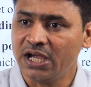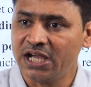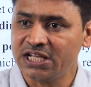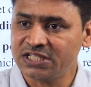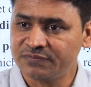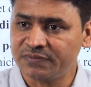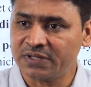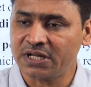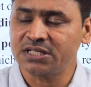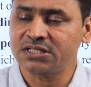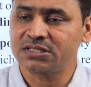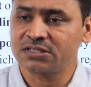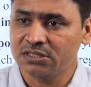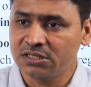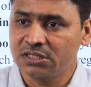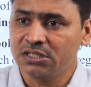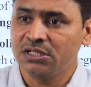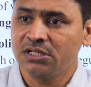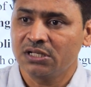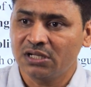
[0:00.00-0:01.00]
as far as
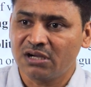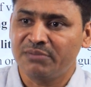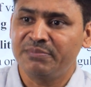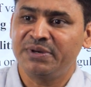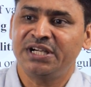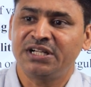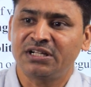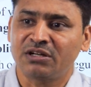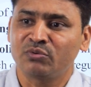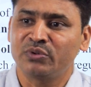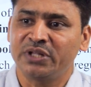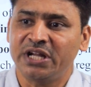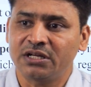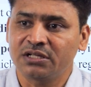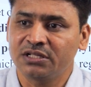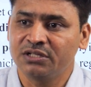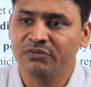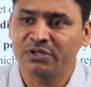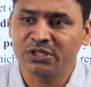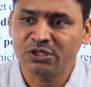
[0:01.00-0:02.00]
comment on
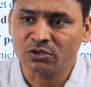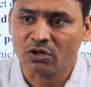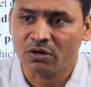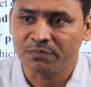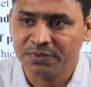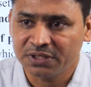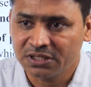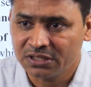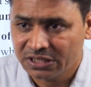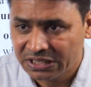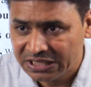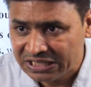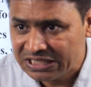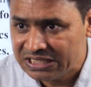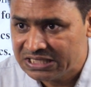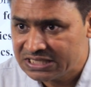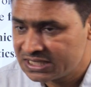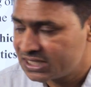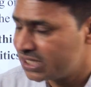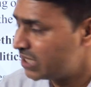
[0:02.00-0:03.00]
that given topic
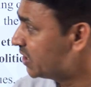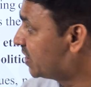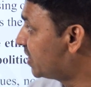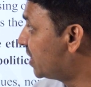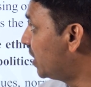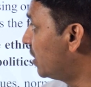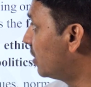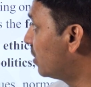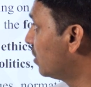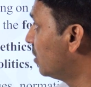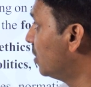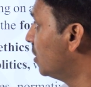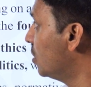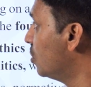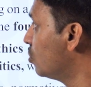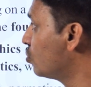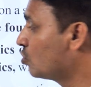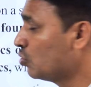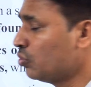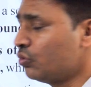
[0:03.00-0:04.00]
is concerned.
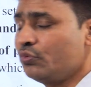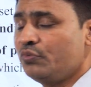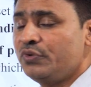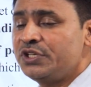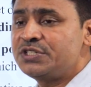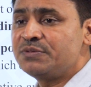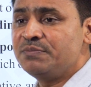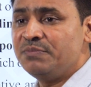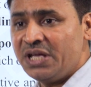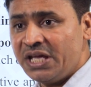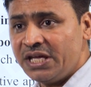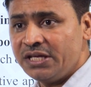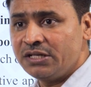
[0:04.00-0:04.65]
So, which